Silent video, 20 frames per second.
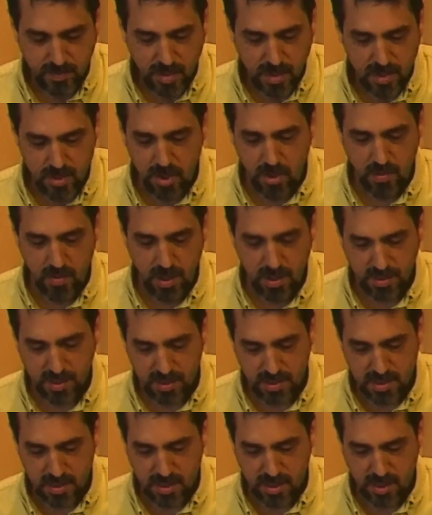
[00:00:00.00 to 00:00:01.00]
No air
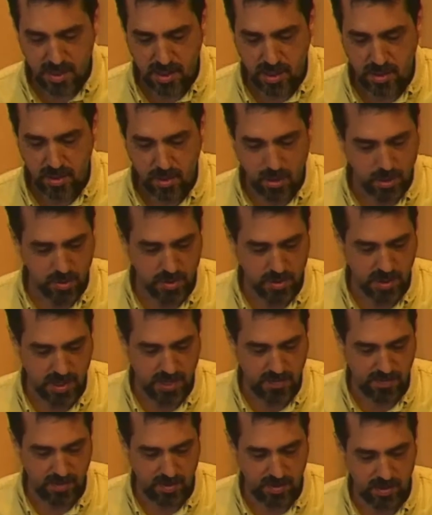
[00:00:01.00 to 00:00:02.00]
conditioning, no
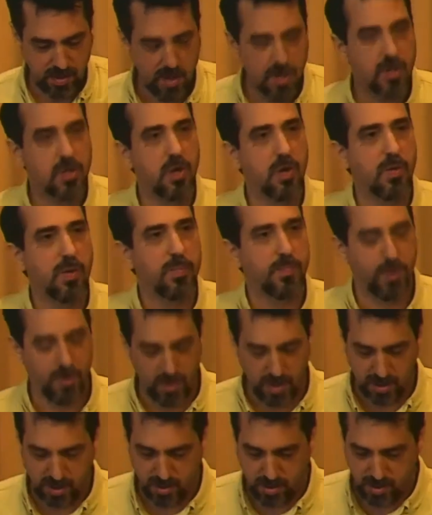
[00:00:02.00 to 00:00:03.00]
travel, no
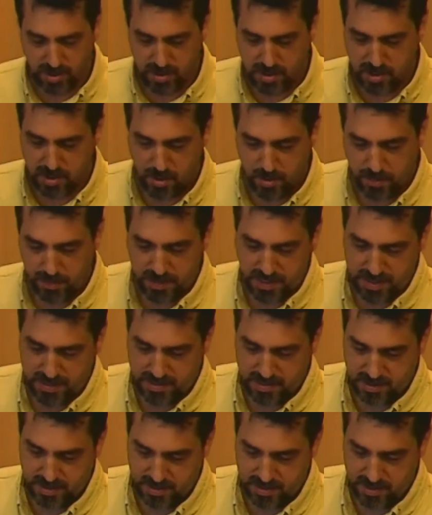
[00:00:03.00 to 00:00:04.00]
imported goods, no
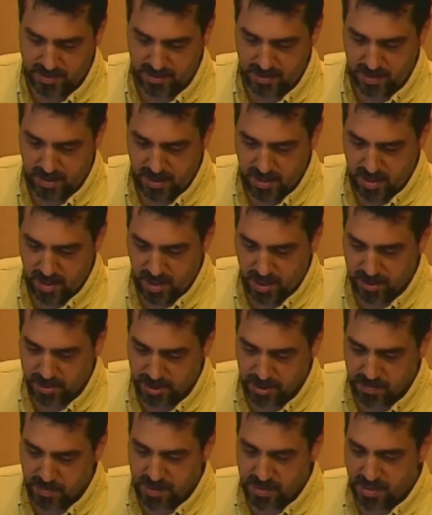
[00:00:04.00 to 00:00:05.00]
plastics.
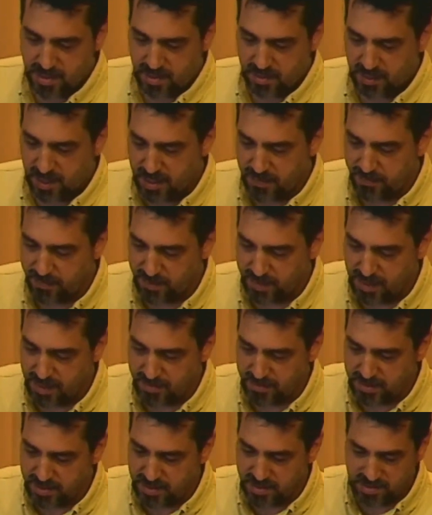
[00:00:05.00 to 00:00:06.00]
Assuming that a life
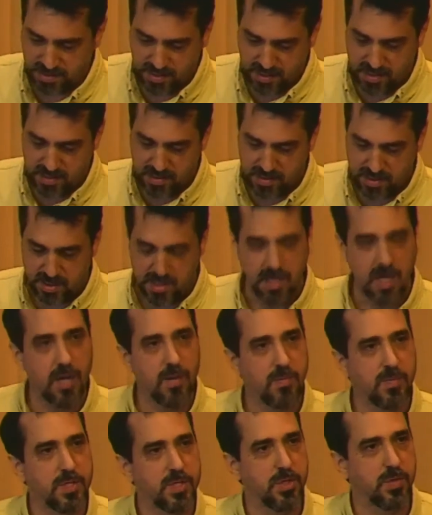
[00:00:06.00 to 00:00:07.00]
without these things is not
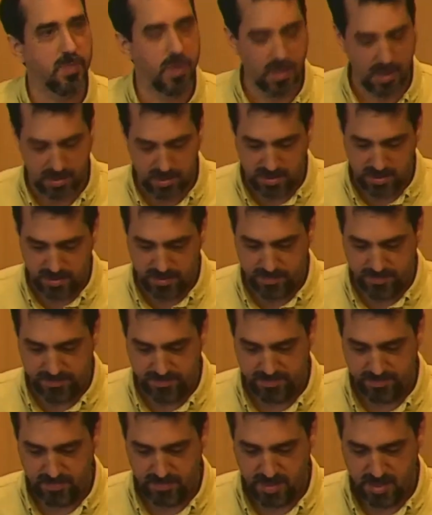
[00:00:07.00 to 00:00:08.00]
what you want,
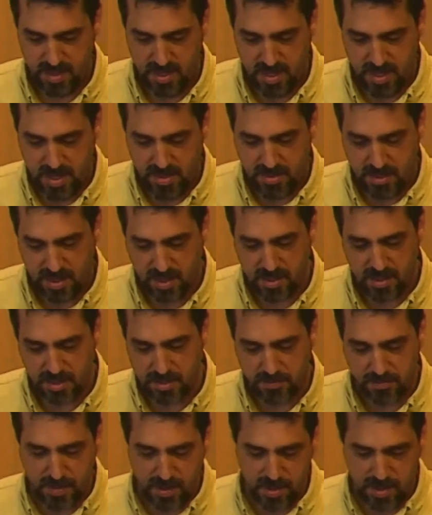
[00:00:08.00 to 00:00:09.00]
then it is
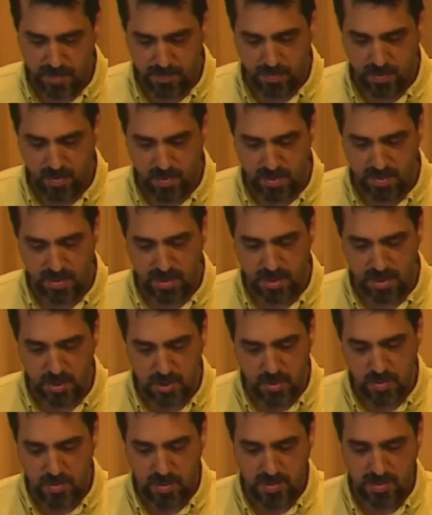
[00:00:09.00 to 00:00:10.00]
very important that
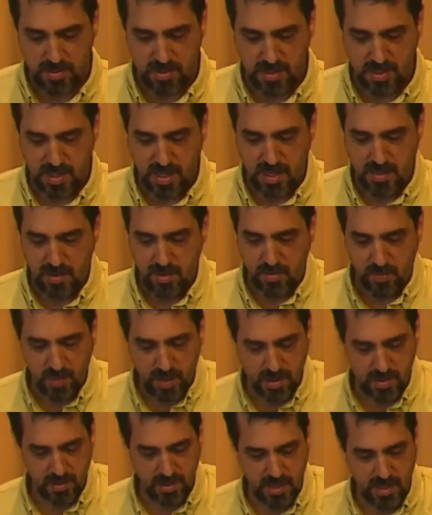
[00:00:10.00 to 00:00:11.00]
you understand the
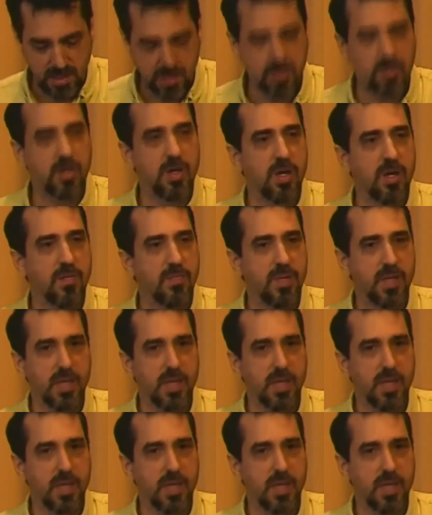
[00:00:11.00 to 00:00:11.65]
real nature of the